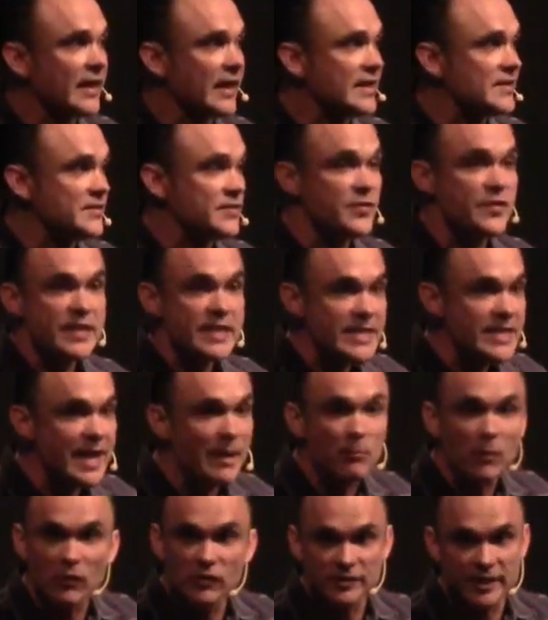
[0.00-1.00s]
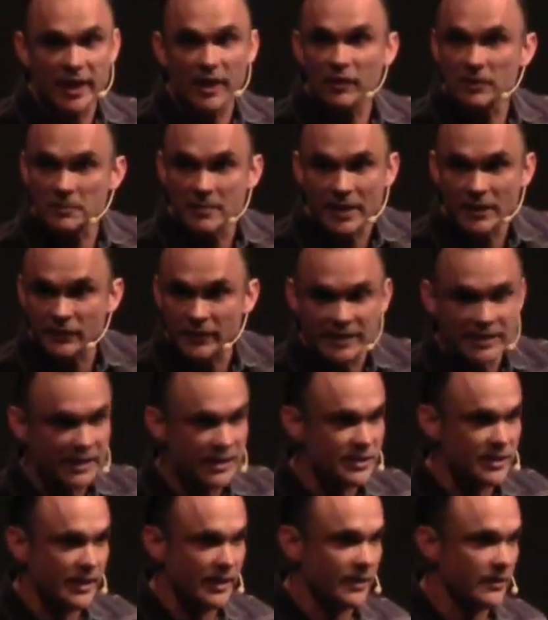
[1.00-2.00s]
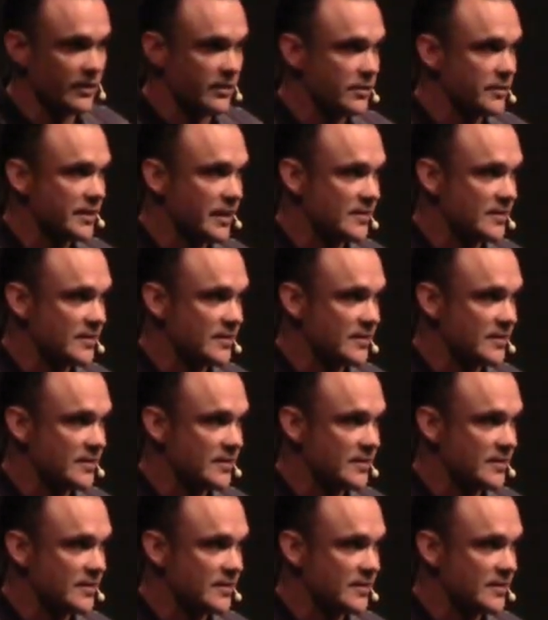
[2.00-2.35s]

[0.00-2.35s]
is the most elementary teaching in the New